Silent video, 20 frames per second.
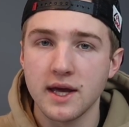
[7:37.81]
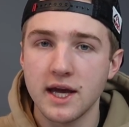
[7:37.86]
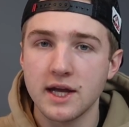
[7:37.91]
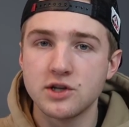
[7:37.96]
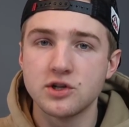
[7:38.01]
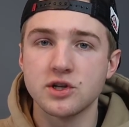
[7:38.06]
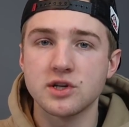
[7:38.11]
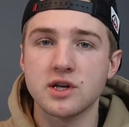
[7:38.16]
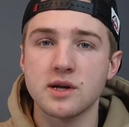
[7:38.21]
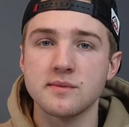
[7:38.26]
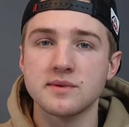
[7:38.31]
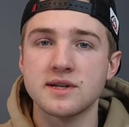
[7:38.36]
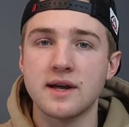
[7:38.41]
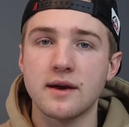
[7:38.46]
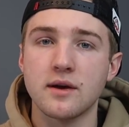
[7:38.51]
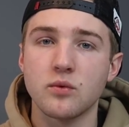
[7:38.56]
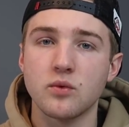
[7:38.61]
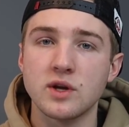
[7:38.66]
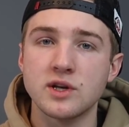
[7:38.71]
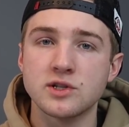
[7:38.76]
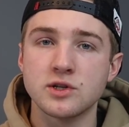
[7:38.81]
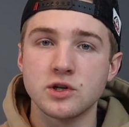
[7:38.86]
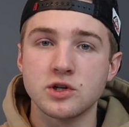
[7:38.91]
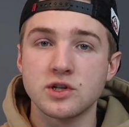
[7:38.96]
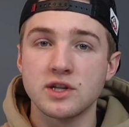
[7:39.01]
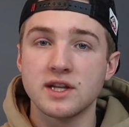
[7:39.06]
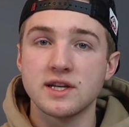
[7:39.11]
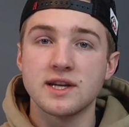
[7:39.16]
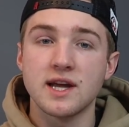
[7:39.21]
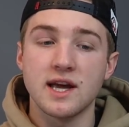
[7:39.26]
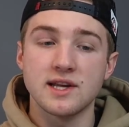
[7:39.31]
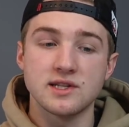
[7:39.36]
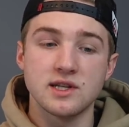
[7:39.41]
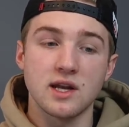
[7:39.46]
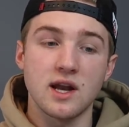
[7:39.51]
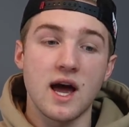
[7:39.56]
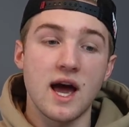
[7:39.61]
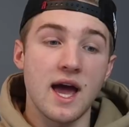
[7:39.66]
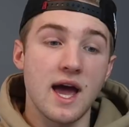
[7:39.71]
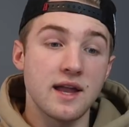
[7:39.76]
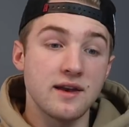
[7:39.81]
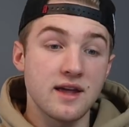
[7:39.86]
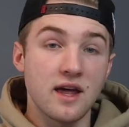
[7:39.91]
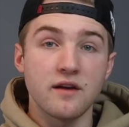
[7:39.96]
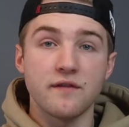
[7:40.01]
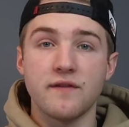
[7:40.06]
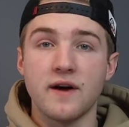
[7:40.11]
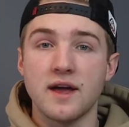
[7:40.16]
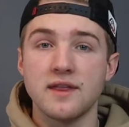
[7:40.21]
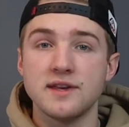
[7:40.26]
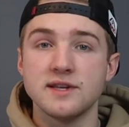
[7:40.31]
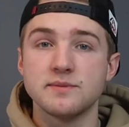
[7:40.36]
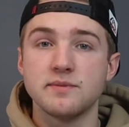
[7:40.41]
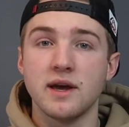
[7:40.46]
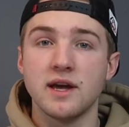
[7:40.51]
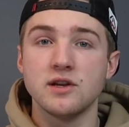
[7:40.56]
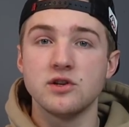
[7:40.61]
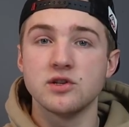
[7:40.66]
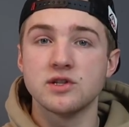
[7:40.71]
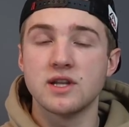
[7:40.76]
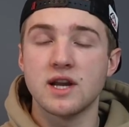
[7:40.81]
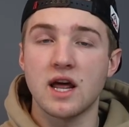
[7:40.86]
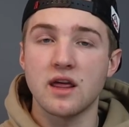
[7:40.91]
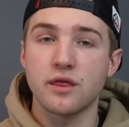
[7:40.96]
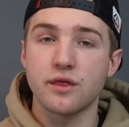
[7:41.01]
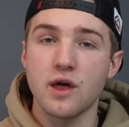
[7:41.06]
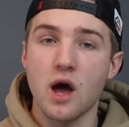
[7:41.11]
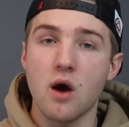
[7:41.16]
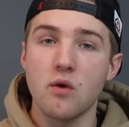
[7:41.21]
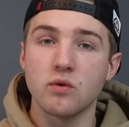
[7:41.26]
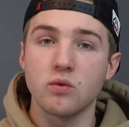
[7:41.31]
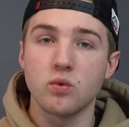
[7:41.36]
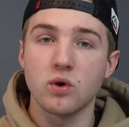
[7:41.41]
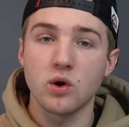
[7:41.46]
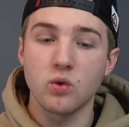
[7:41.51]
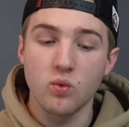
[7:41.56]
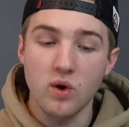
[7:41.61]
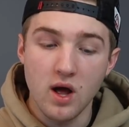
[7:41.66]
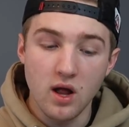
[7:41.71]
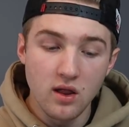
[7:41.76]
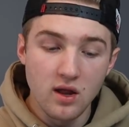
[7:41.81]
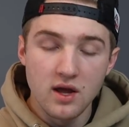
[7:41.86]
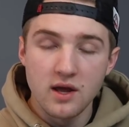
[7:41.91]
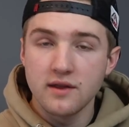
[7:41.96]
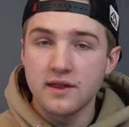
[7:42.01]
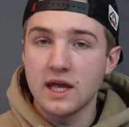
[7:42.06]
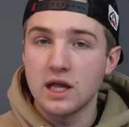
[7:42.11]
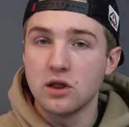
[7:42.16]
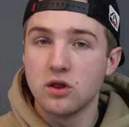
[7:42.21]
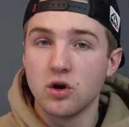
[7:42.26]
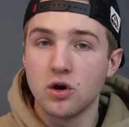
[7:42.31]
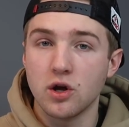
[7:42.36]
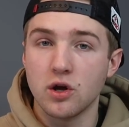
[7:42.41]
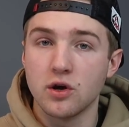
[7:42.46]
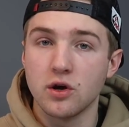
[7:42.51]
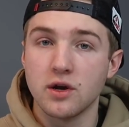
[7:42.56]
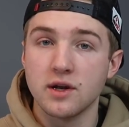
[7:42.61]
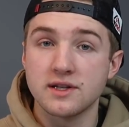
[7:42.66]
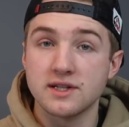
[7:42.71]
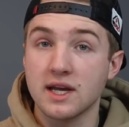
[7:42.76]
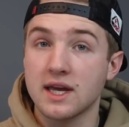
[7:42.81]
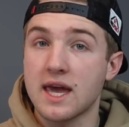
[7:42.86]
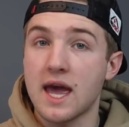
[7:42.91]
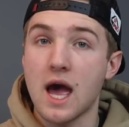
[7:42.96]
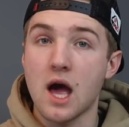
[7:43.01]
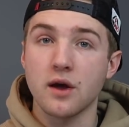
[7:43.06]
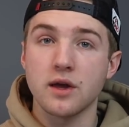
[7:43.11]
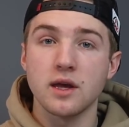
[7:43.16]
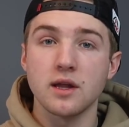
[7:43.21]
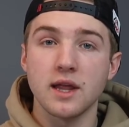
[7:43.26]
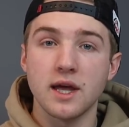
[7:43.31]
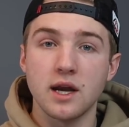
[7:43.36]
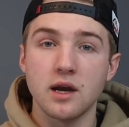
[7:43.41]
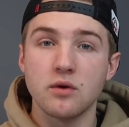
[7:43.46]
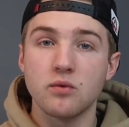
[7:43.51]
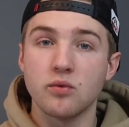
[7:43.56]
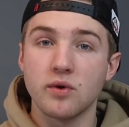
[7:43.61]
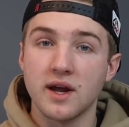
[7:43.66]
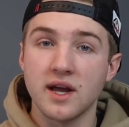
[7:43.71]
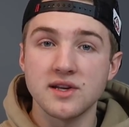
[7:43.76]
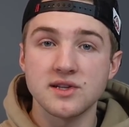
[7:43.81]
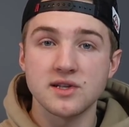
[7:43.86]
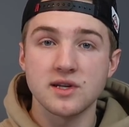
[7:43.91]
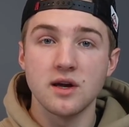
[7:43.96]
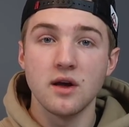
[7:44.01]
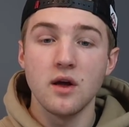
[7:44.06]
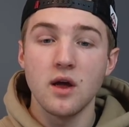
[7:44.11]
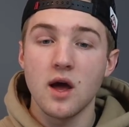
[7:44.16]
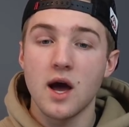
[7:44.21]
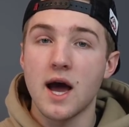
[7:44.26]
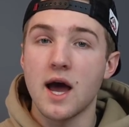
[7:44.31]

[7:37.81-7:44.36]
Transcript: It just comes down to research and then testing. I identified these pages that I thought would work well. They look good. It's a calculated risk.